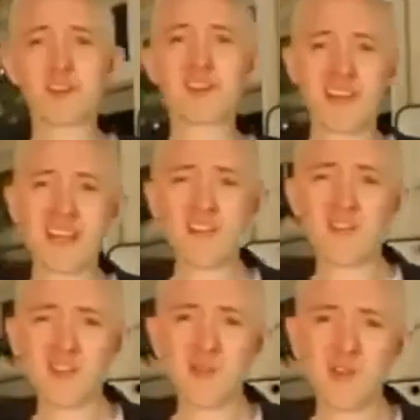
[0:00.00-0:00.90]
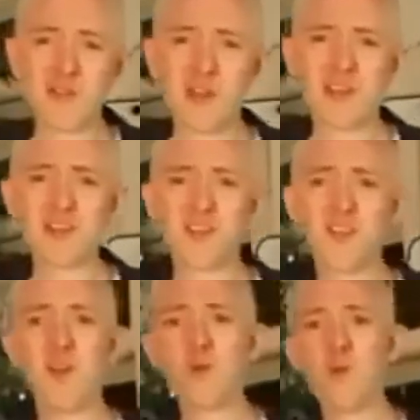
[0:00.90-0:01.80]
But can I give you some good advice?
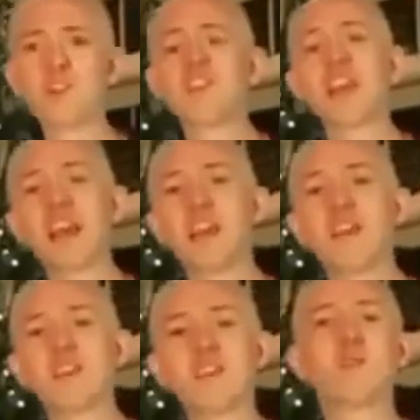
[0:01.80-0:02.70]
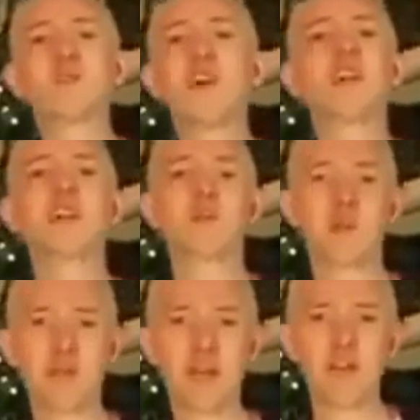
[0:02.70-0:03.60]
Once you get in, don't tell
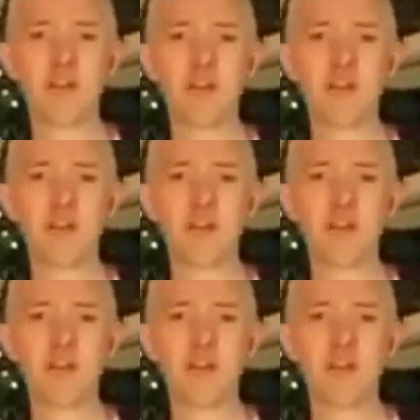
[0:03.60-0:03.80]
anyone about